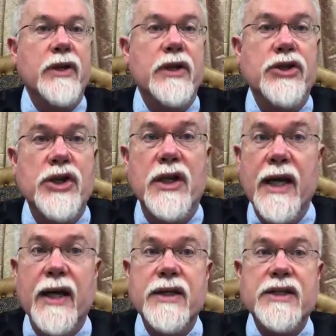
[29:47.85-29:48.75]
in
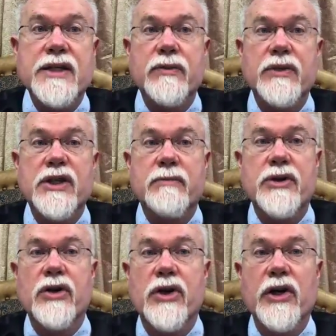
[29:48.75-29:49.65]
genetics, which is
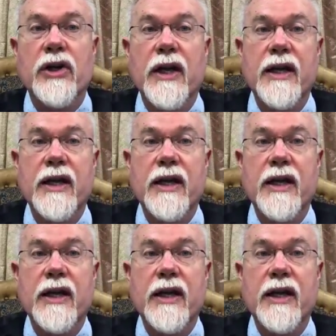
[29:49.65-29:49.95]
material,